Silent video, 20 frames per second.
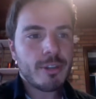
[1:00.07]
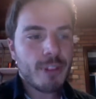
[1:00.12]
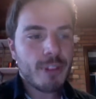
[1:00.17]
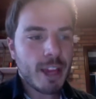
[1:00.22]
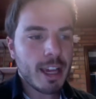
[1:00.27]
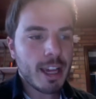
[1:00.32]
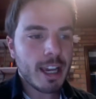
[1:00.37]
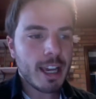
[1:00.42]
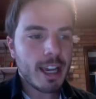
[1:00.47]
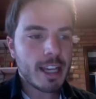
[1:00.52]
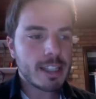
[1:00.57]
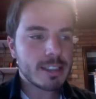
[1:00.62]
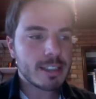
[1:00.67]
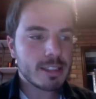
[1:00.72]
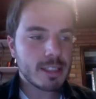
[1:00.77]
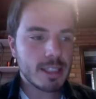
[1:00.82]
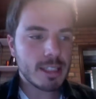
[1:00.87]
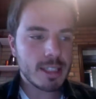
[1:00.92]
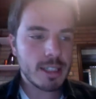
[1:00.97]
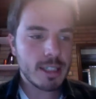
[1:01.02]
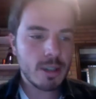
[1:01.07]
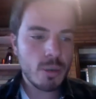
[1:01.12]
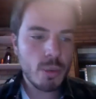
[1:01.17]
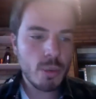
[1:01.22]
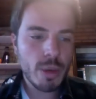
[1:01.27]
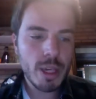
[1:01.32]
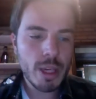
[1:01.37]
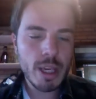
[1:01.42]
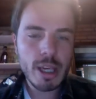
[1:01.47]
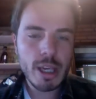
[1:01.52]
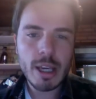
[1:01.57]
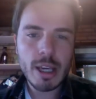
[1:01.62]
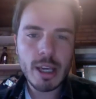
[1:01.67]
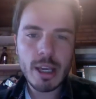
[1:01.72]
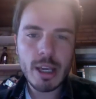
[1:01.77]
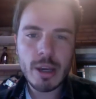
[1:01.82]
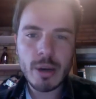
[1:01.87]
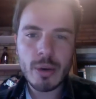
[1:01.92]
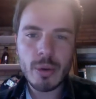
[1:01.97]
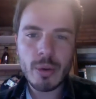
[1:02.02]
is, uh, we
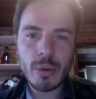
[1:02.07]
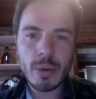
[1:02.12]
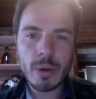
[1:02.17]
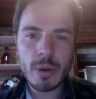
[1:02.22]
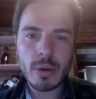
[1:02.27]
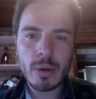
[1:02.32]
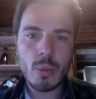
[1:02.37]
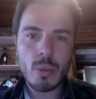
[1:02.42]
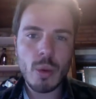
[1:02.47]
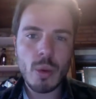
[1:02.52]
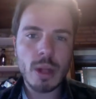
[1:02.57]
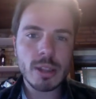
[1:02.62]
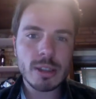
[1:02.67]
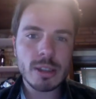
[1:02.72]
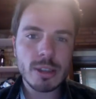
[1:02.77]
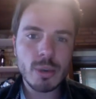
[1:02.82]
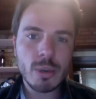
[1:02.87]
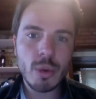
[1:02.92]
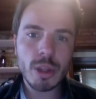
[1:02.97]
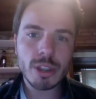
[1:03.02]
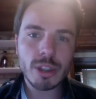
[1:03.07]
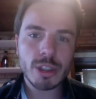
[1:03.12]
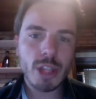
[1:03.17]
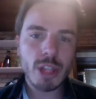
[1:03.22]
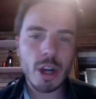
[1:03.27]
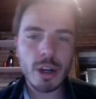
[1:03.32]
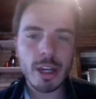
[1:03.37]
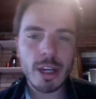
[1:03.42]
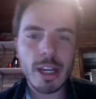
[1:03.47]
once we were talking,